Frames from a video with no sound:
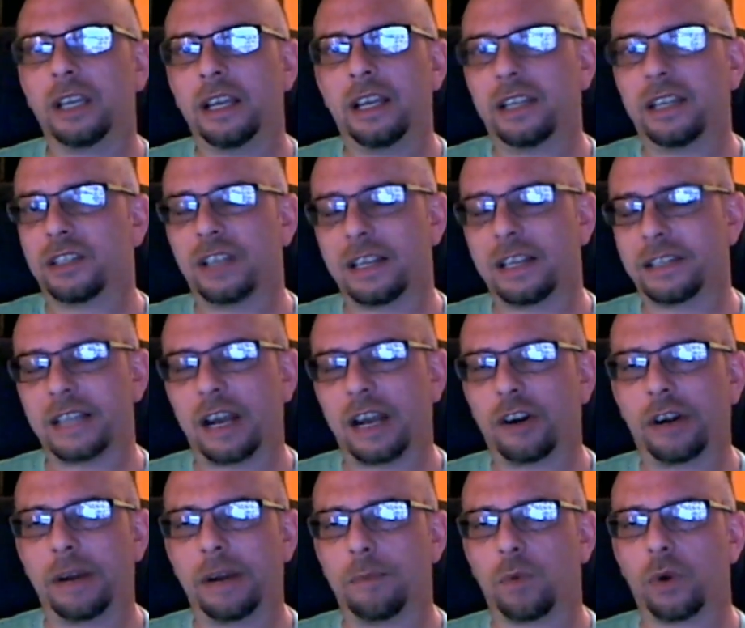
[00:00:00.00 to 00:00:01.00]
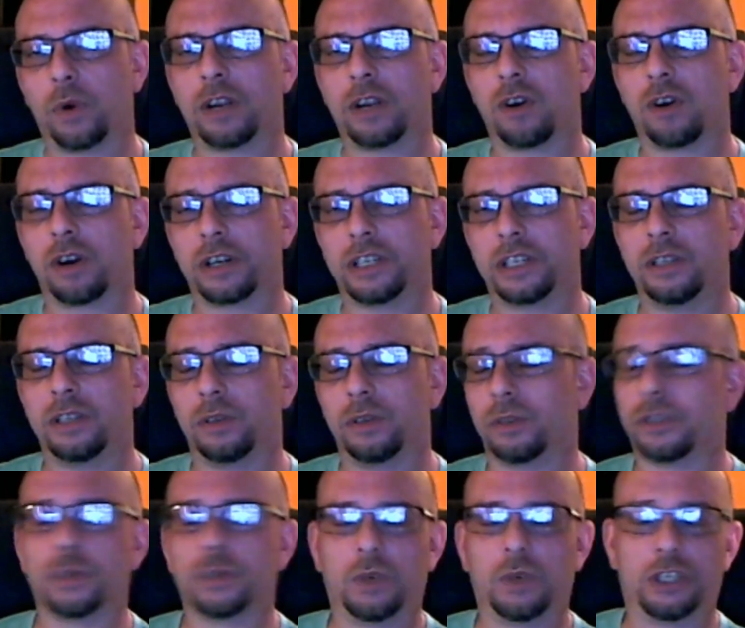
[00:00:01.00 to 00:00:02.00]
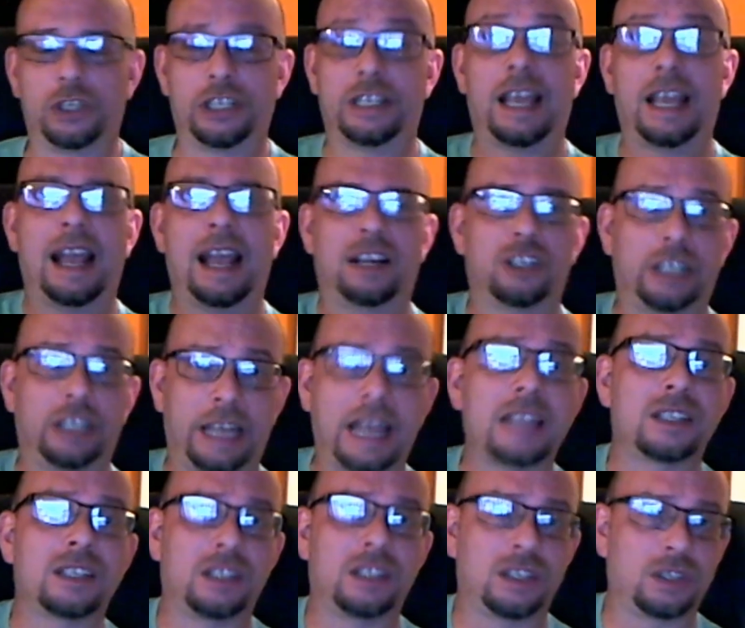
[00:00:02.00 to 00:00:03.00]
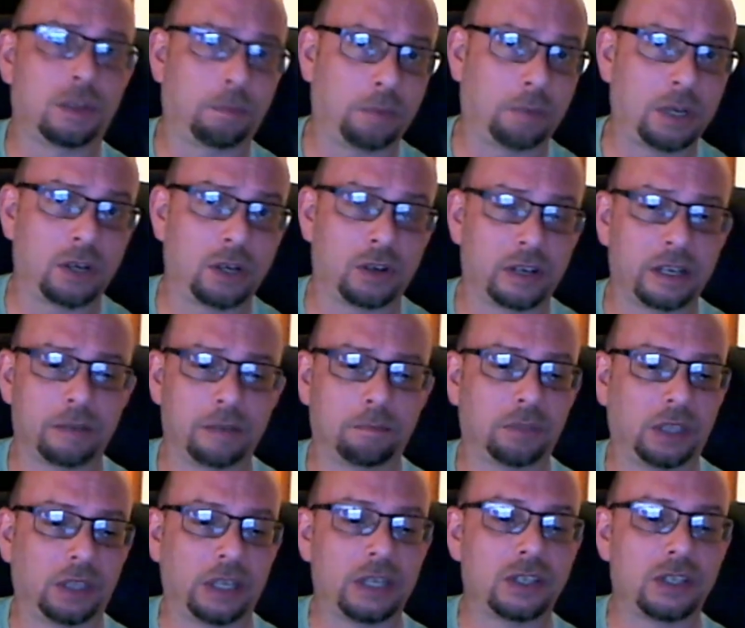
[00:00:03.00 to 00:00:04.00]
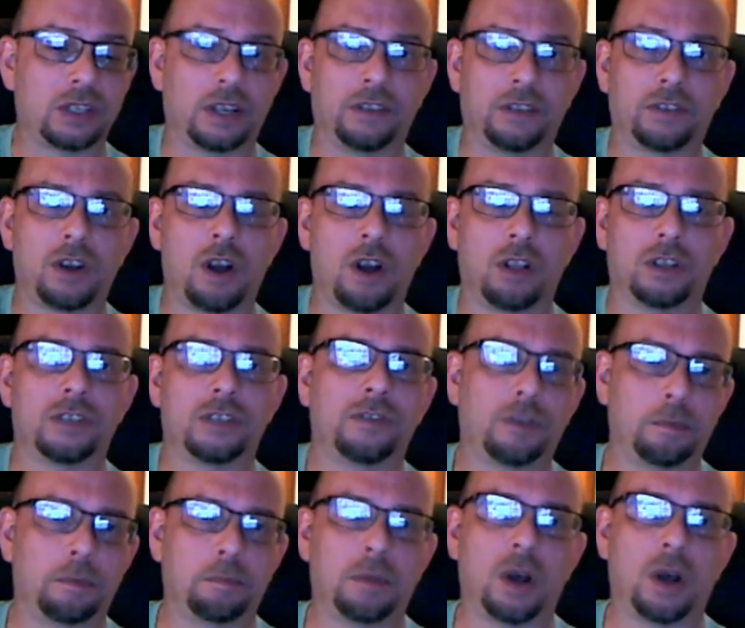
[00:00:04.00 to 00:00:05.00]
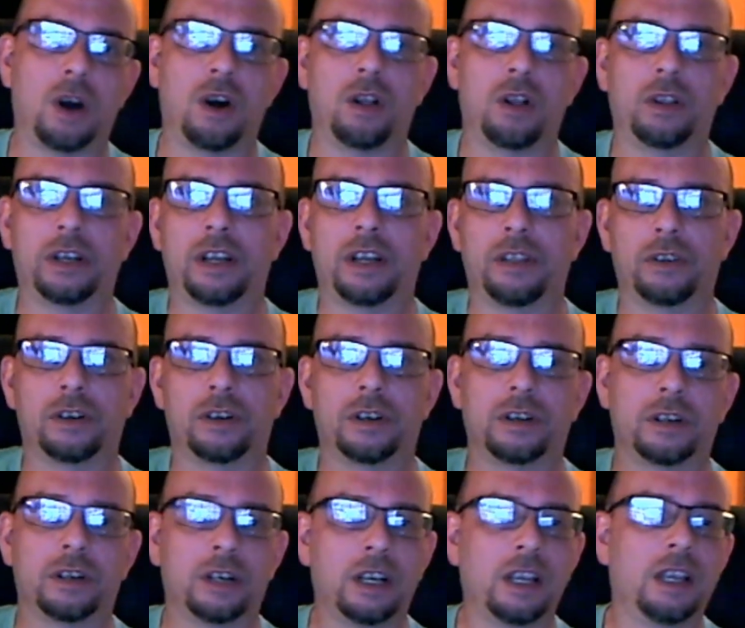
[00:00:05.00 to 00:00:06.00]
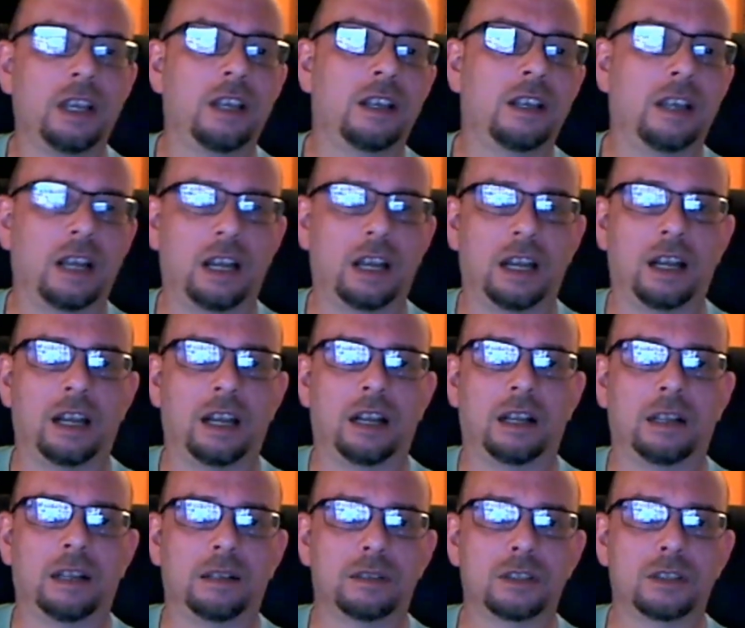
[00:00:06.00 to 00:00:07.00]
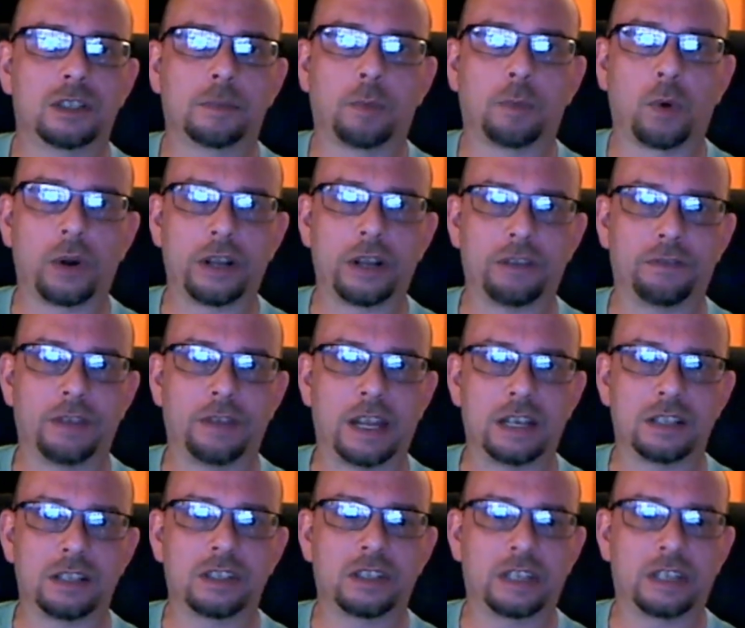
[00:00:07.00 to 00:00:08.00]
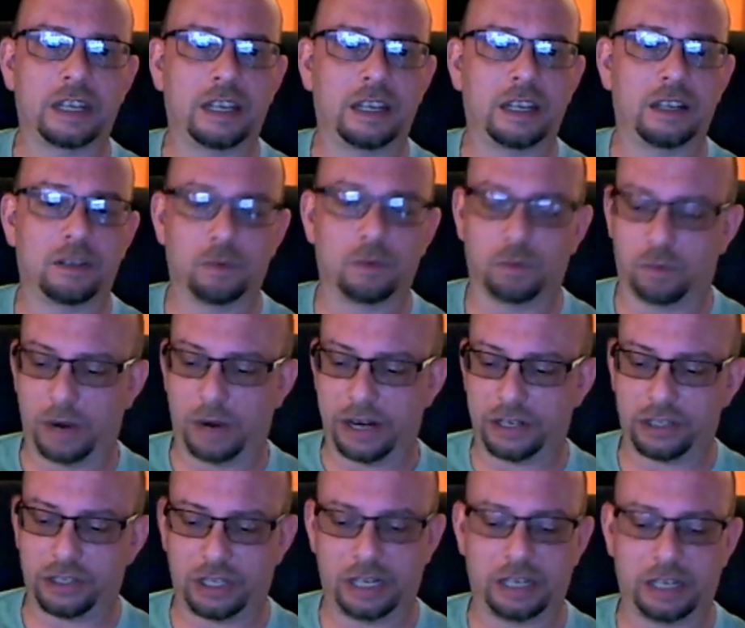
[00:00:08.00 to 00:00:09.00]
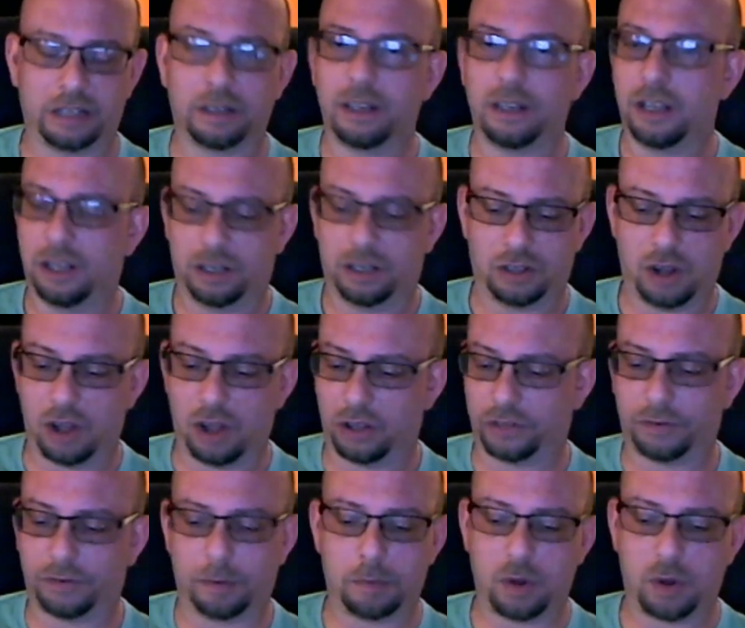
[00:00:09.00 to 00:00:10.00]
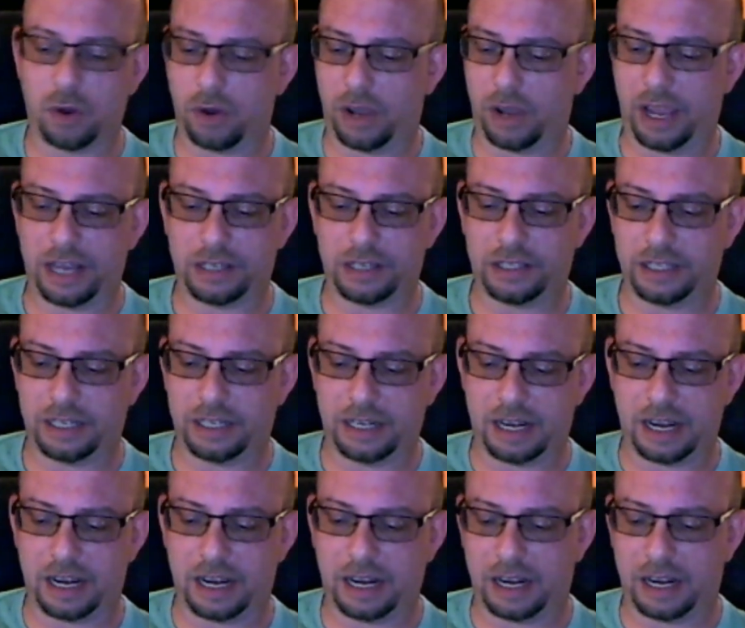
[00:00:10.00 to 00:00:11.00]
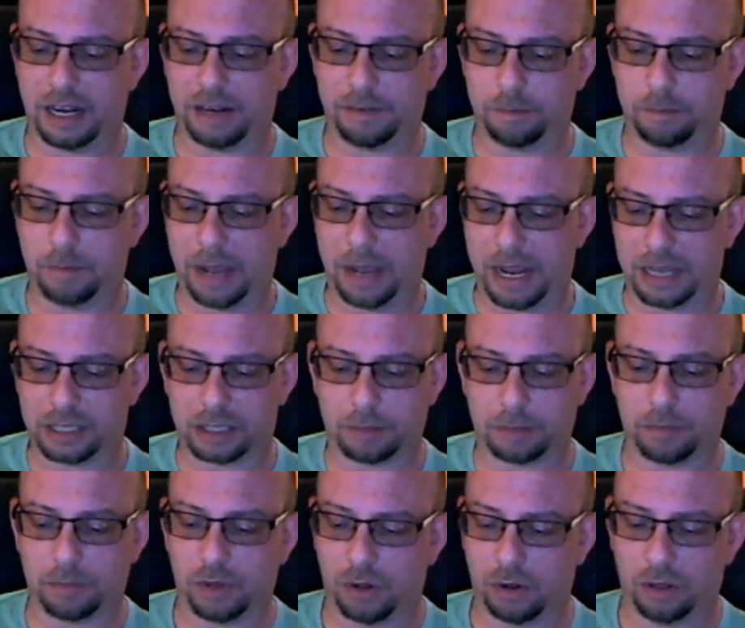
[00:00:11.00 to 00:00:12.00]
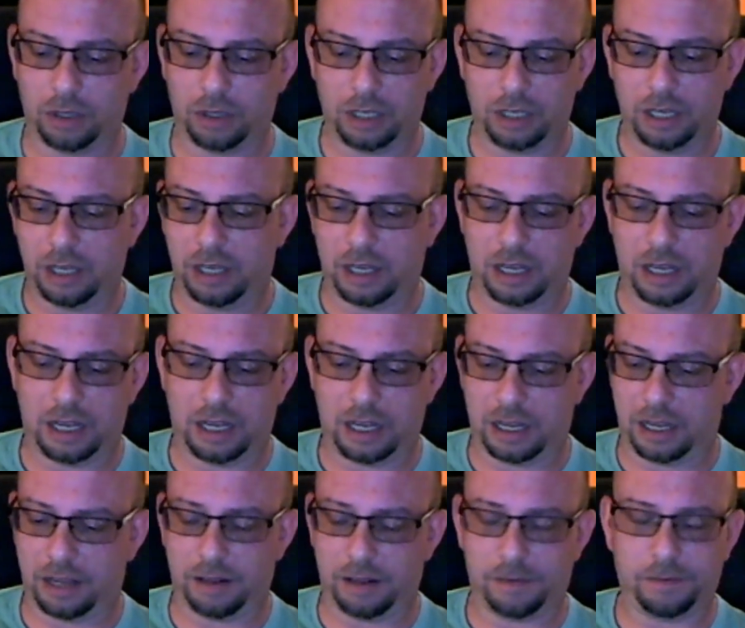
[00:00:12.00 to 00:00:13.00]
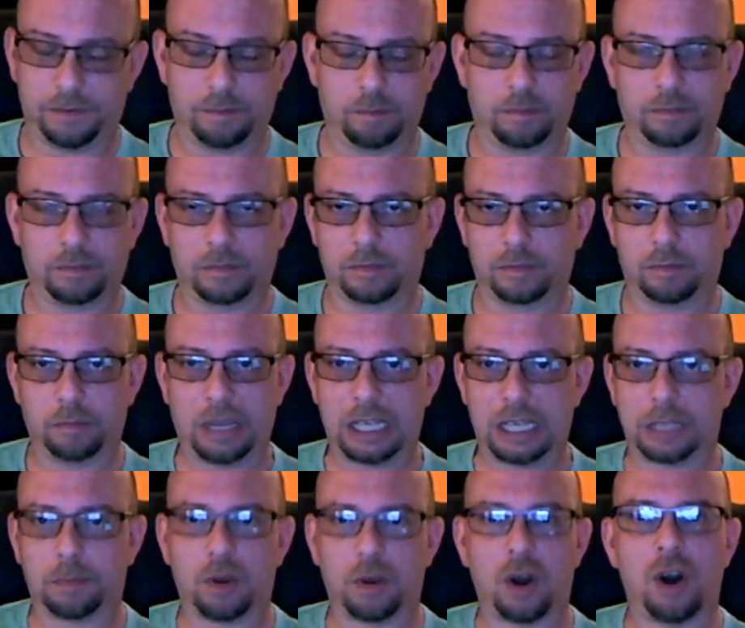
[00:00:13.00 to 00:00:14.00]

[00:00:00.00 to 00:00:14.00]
It's not Saturday morning cartoons, which actually has disappeared in place of college football and other uh, sporting events, uh, racing, college football, NCAA basketball, uh, baseball.